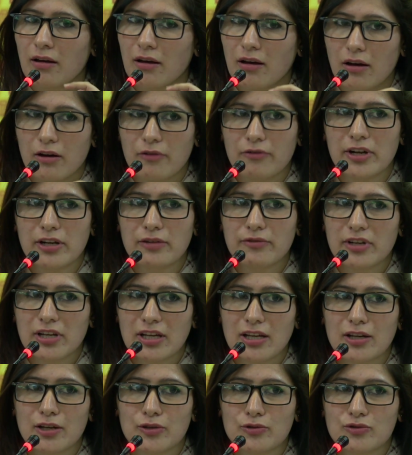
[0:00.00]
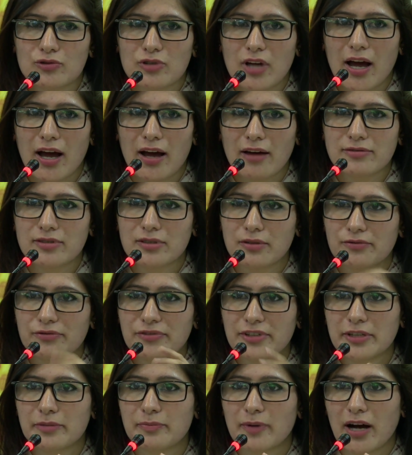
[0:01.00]
Uh, whenever he used to have some
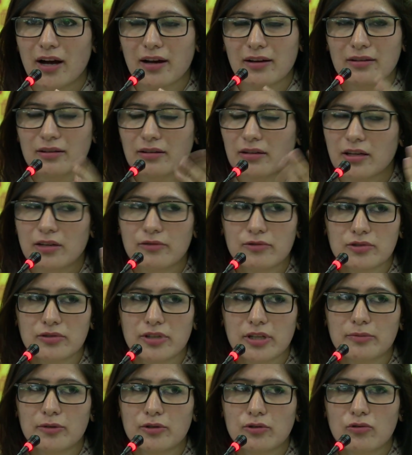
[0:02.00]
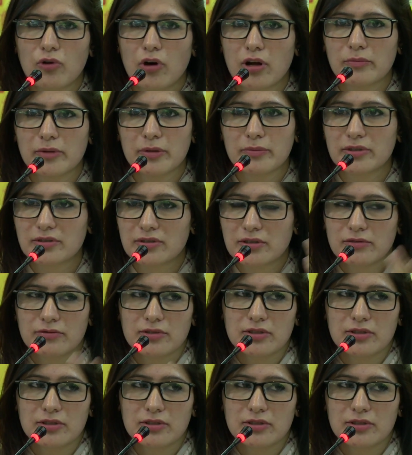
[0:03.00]
feedback, he was not able to call me because he